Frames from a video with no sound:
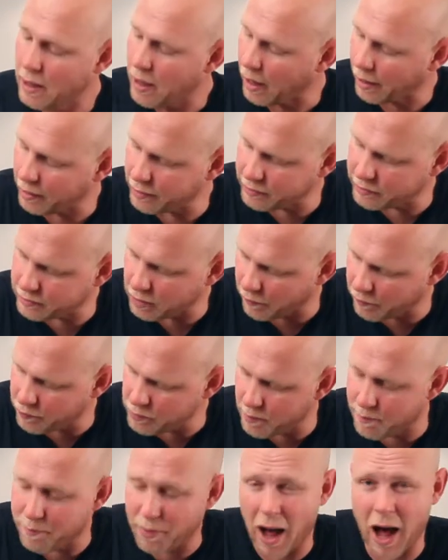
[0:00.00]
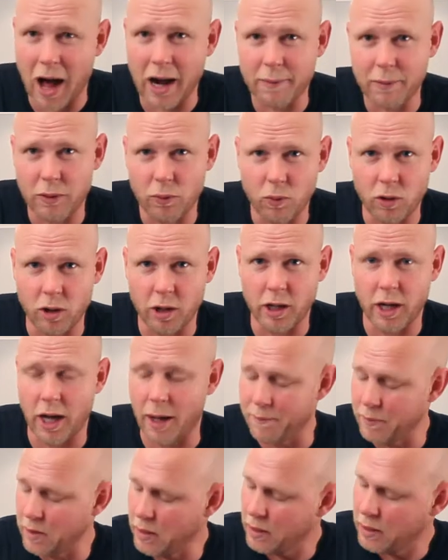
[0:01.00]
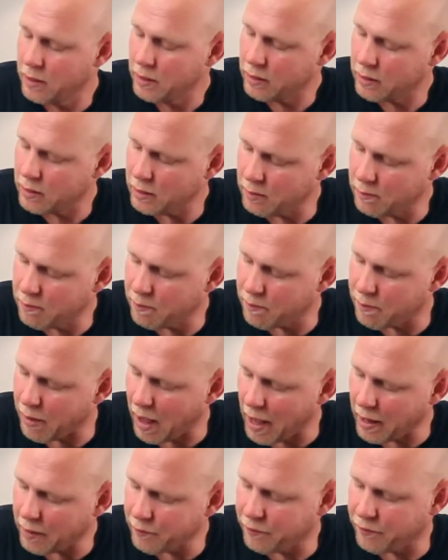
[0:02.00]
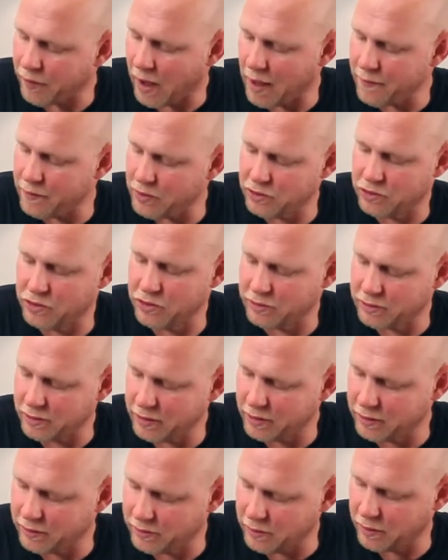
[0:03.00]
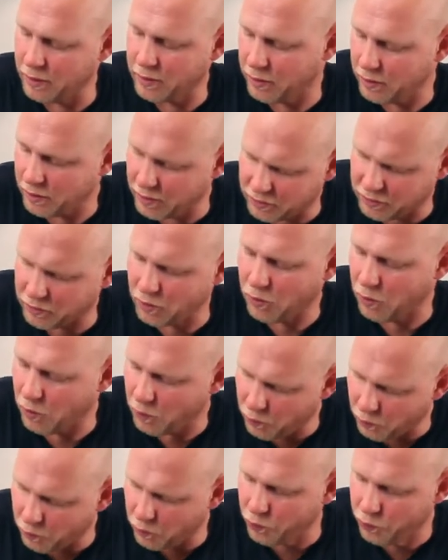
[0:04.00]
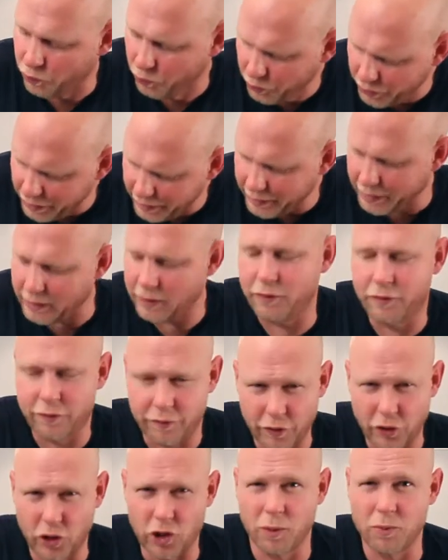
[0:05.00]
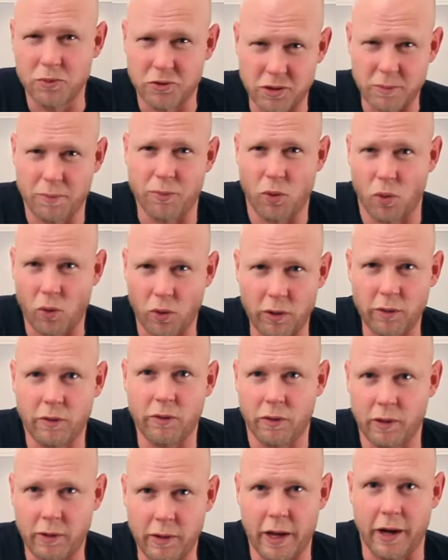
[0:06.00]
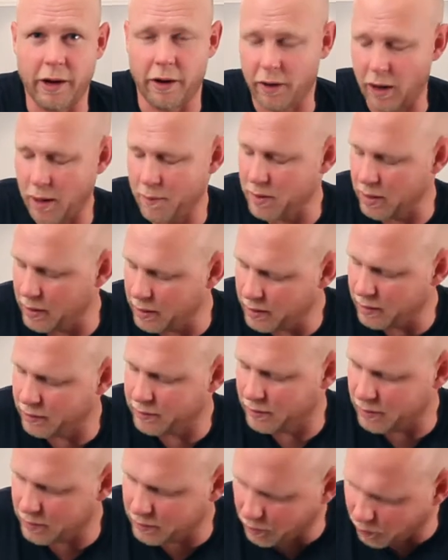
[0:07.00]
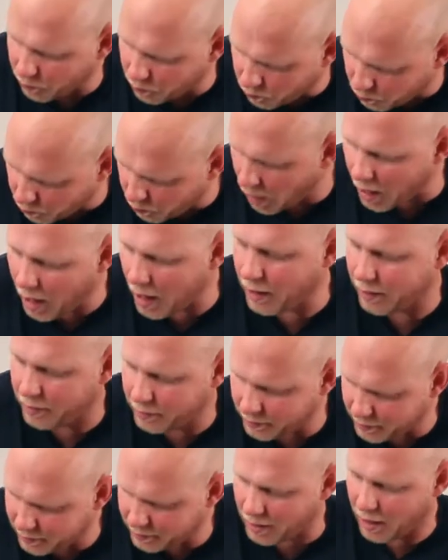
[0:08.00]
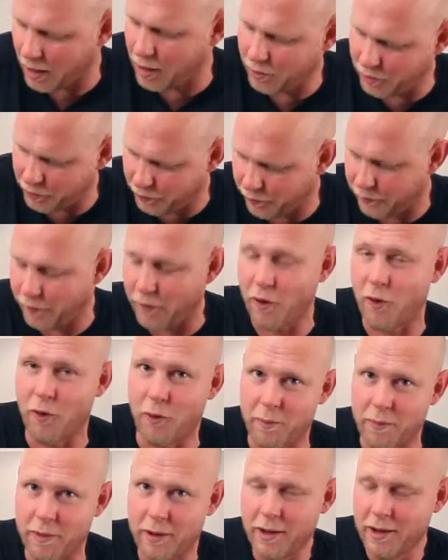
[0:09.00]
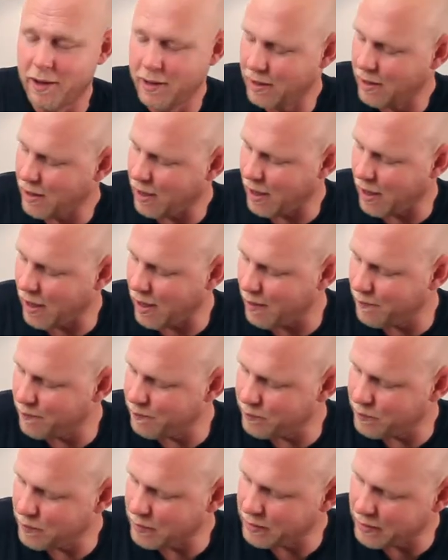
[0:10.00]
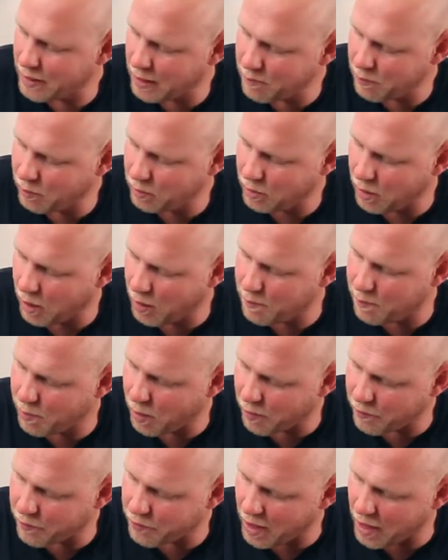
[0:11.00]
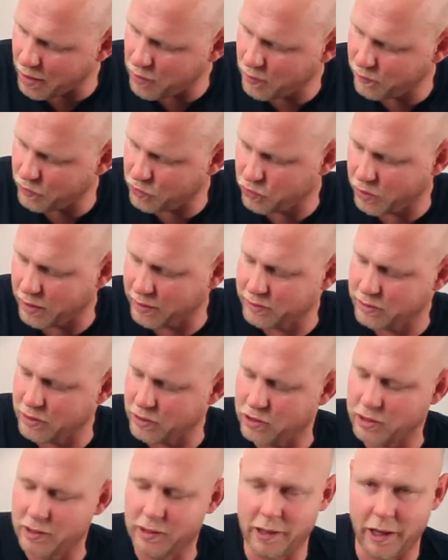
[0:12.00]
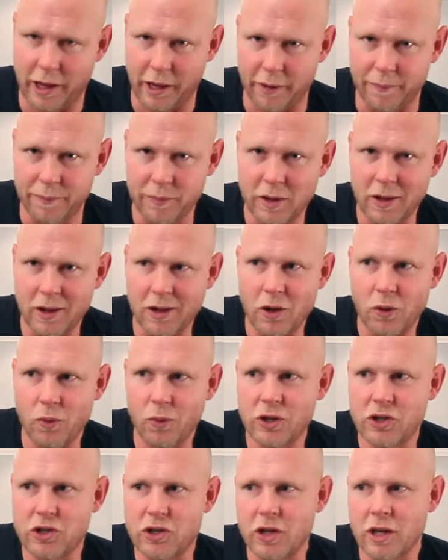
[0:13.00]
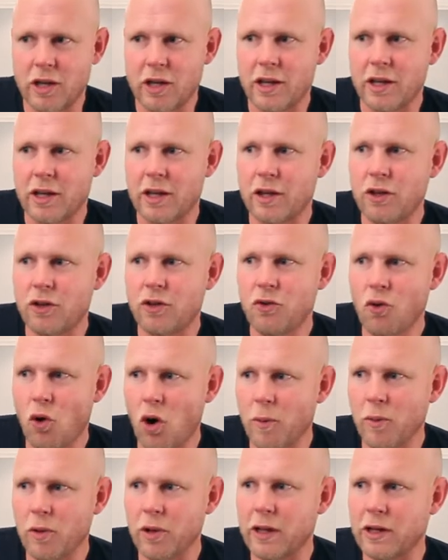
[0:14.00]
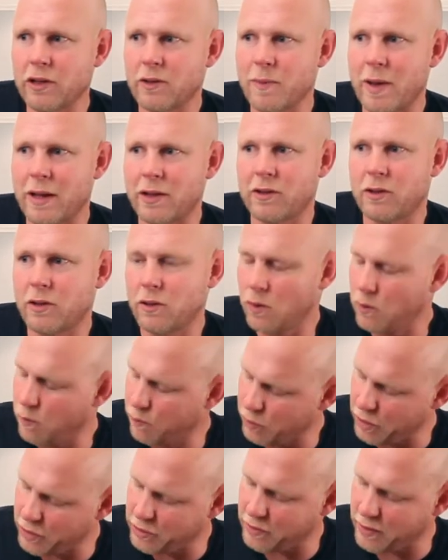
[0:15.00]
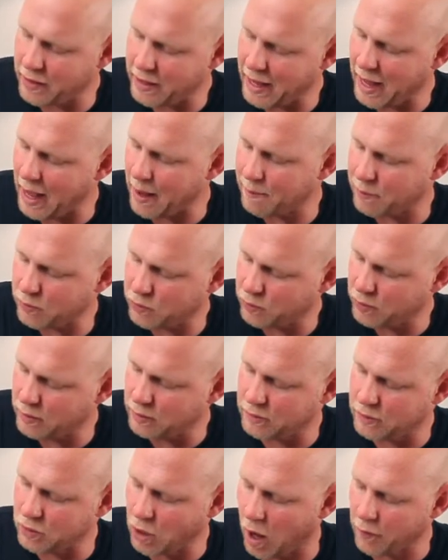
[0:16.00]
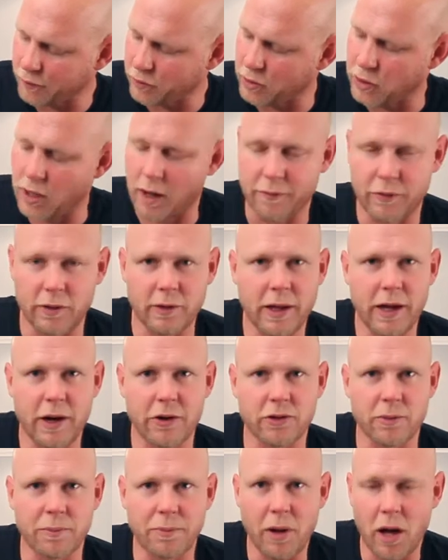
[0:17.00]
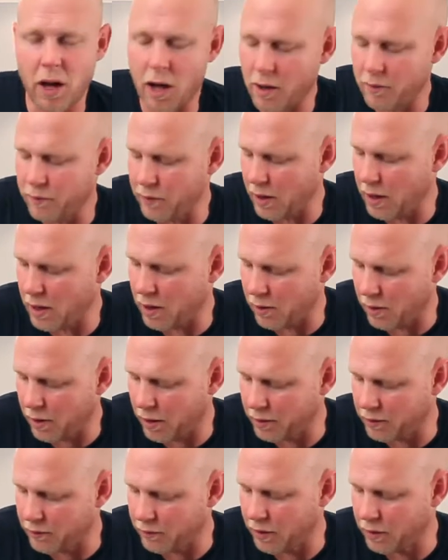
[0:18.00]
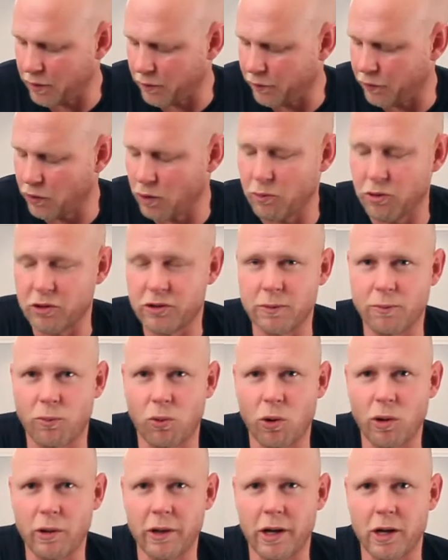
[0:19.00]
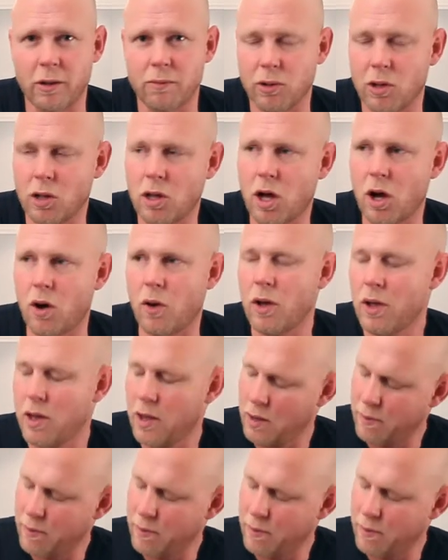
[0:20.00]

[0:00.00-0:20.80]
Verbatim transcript: I'm going to start from the bottom and work up. The bottom 5 inches is this really firm support layer. I mean, this is a rock solid foam. Then above that, you have a transition layer, which normally is meant to bridge the gap between softer comfort layers above and a firmer support layer below.